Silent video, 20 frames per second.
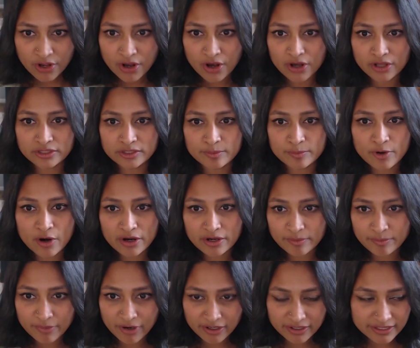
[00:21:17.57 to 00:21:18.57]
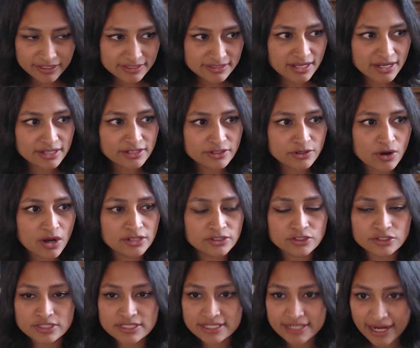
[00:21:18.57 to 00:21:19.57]
on the product marketing side or
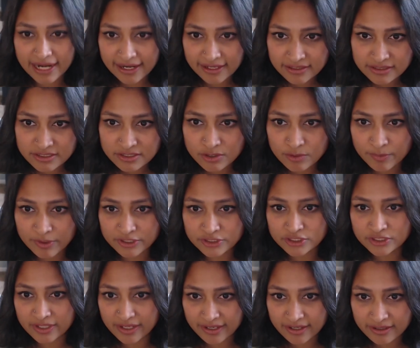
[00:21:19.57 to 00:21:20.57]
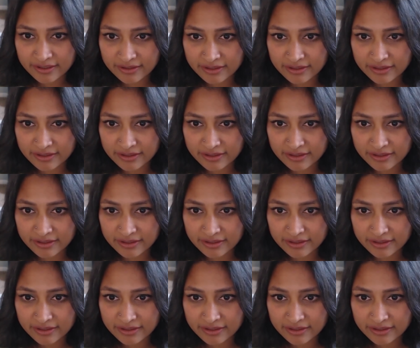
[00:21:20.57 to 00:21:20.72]
understand so much there,